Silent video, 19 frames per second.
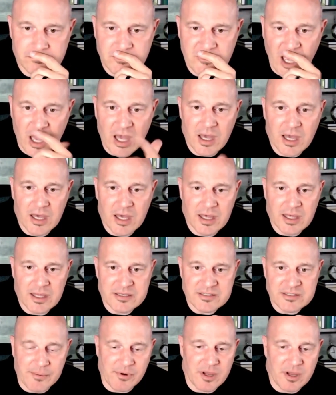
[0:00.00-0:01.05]

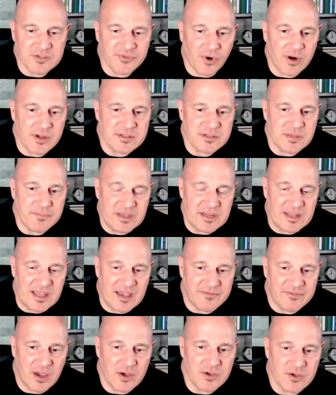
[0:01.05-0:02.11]
Deborah, as far as the
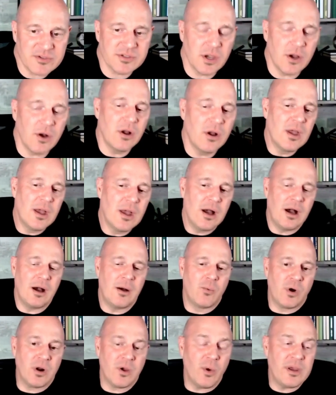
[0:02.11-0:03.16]
PDF goes, so
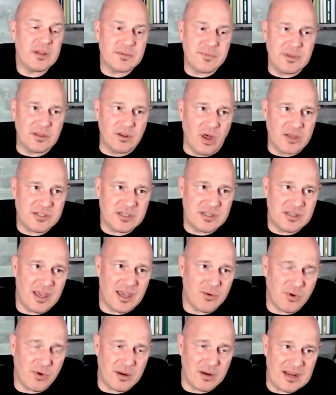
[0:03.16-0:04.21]
we're going to be launching
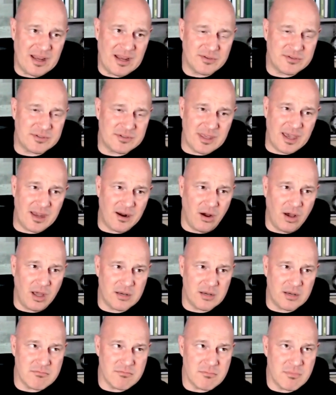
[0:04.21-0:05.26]
that. We're going to be announcing that
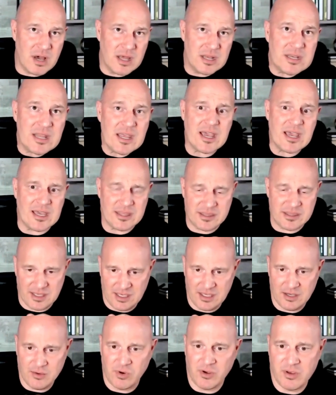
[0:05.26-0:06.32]
on Monday, I
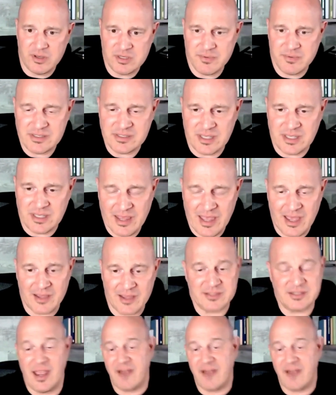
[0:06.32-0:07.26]
think. We're going to be sending that out to